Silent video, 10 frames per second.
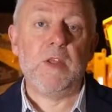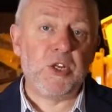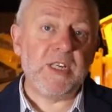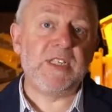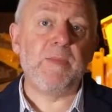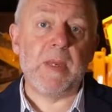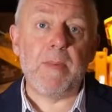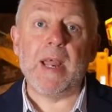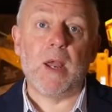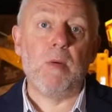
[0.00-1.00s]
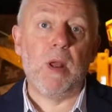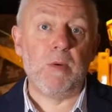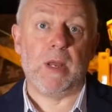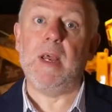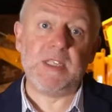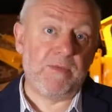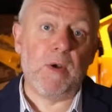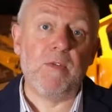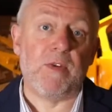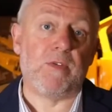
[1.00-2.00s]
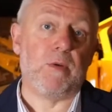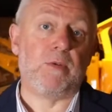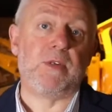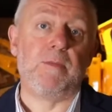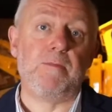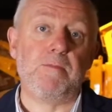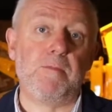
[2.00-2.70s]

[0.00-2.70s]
The JCB backhoe loader has evolved, of course.